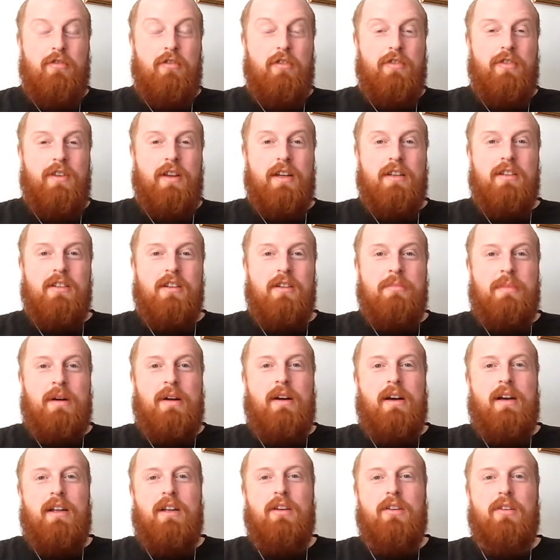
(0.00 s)
of a reflection
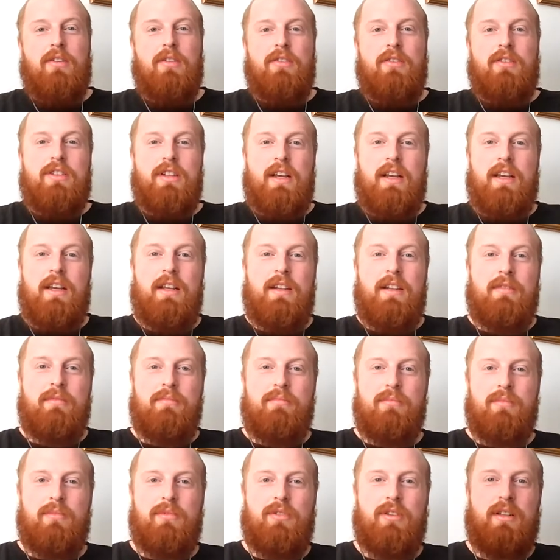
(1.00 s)
about Anagoge
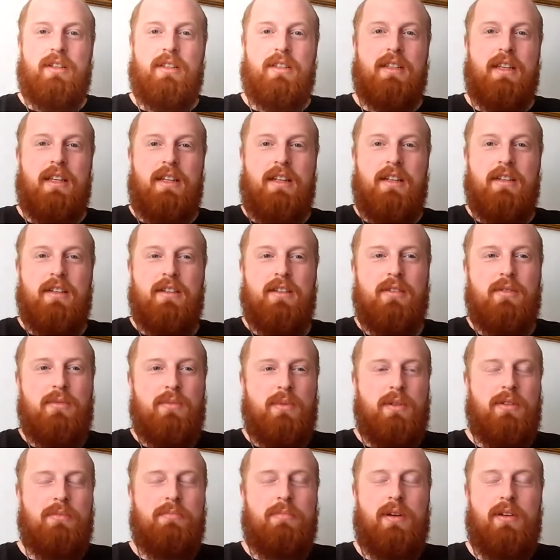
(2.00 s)
and
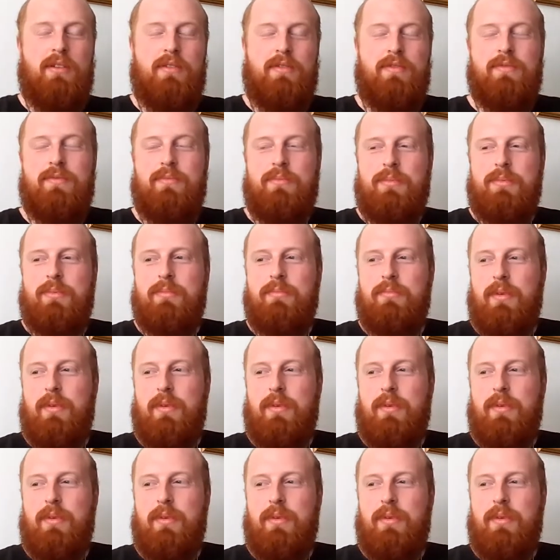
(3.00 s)
Transcendence, which both